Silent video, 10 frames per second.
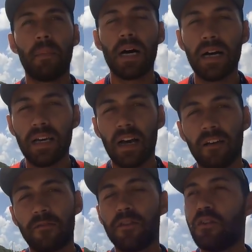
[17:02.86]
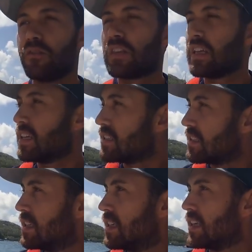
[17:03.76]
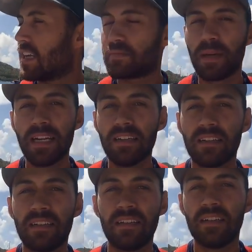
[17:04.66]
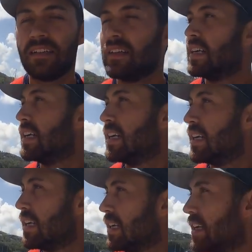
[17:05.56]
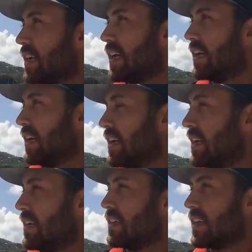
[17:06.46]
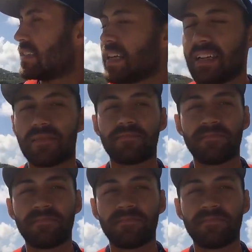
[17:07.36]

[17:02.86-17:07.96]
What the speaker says: buy a few things last minute, and that's it.